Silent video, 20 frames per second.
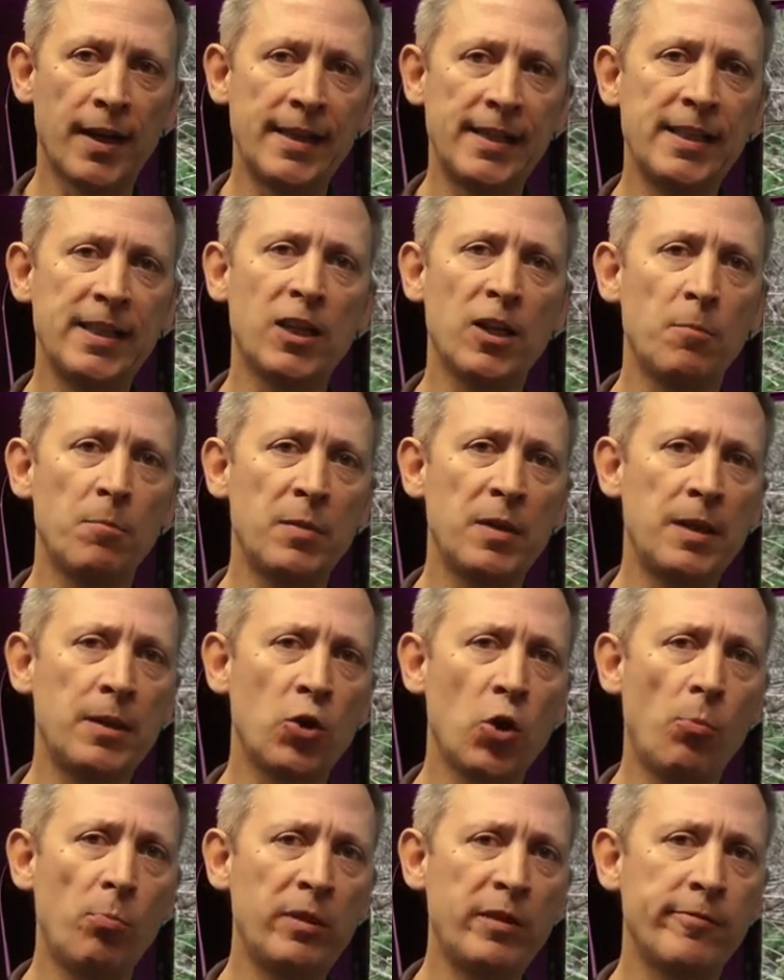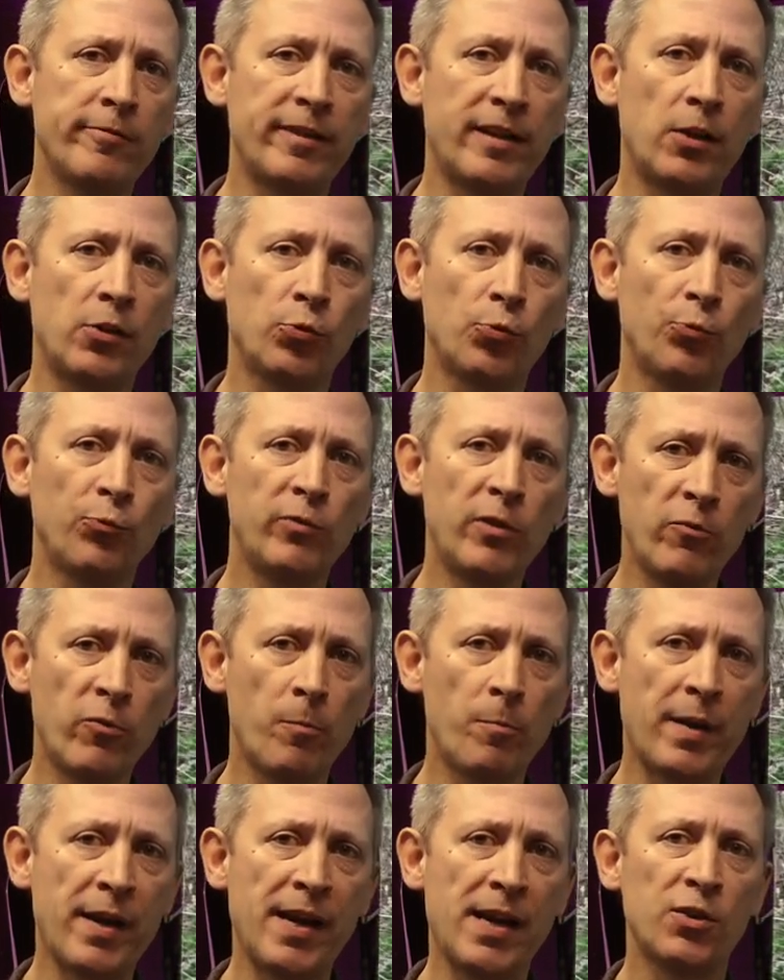and it can be commonly found on
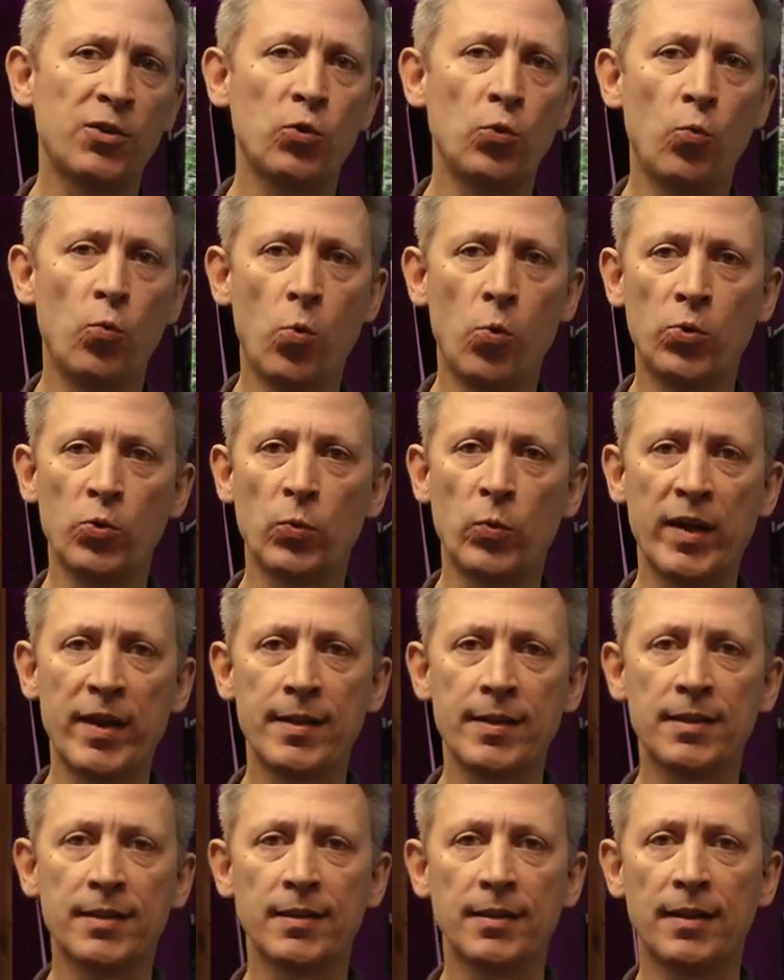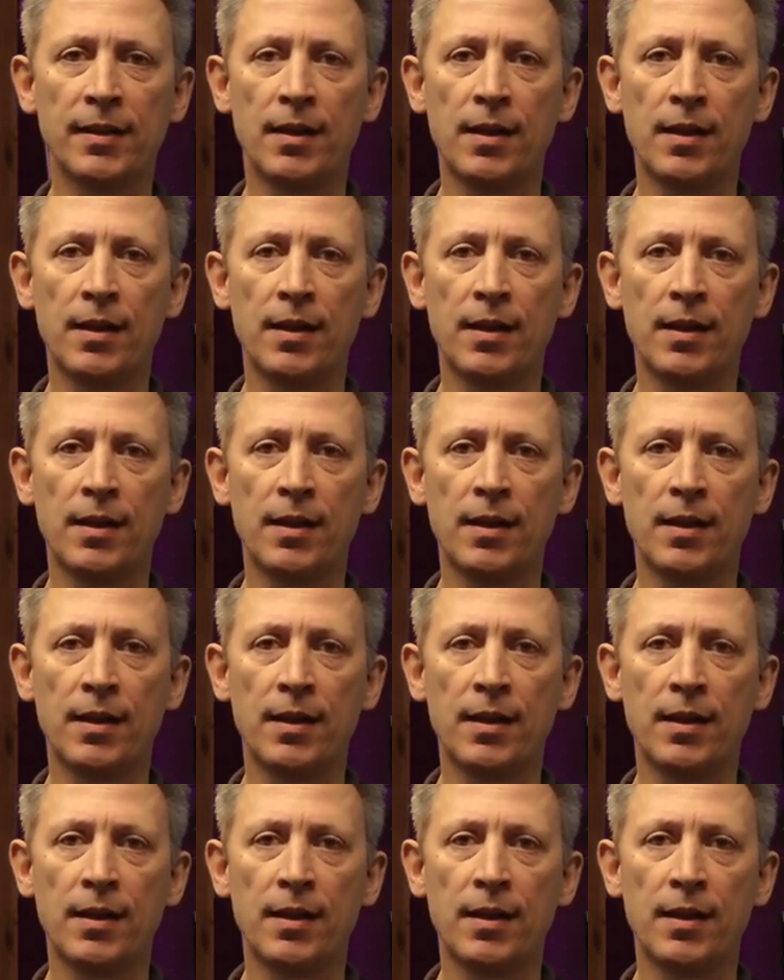riverbanks or waterways.